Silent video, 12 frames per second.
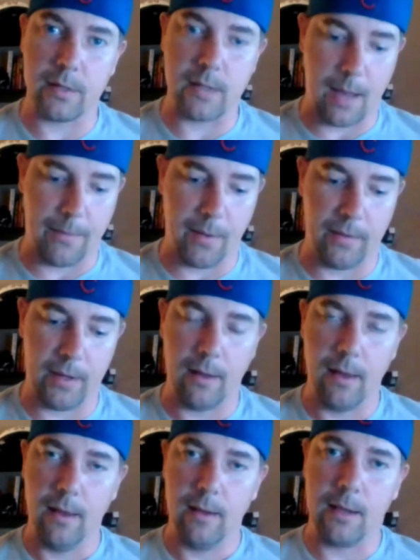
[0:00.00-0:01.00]
the top of it
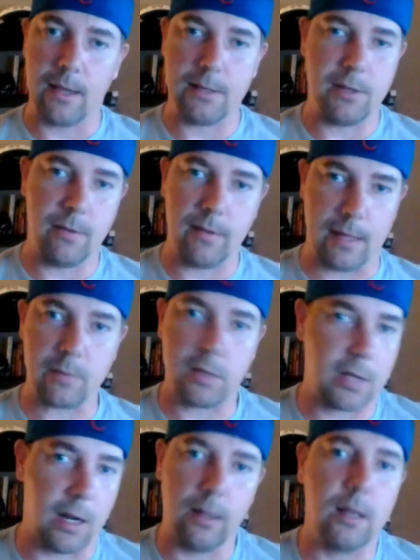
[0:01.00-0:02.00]
because that's what
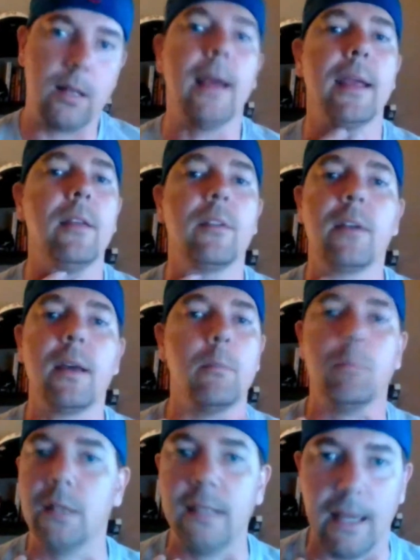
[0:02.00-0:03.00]
it's going to look like. It's going to
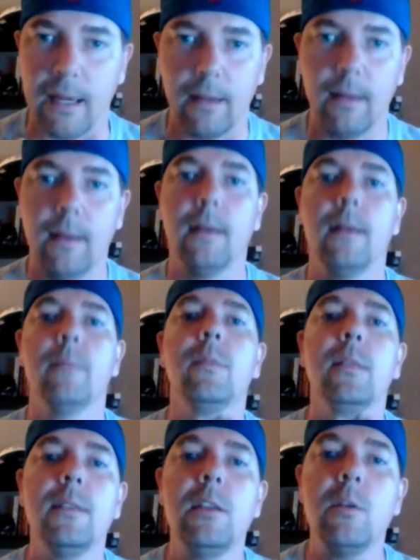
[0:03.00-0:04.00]
bleed.
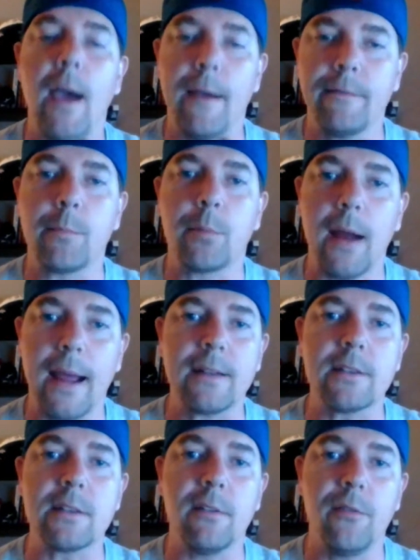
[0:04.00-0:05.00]
You have to
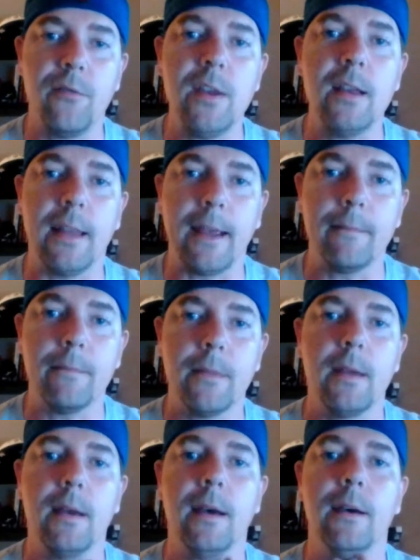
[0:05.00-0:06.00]
practice the feeling
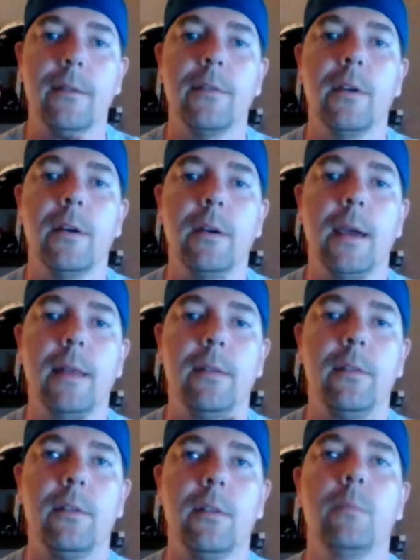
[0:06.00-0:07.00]
of, okay,
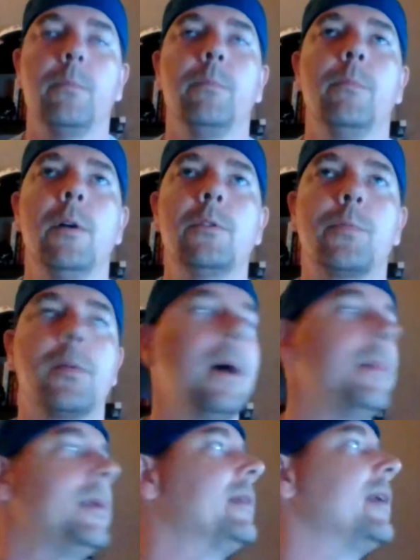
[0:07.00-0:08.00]
this is the most
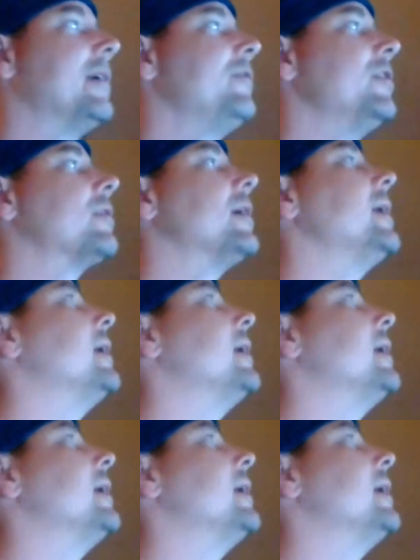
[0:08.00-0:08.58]
prominent that I feel right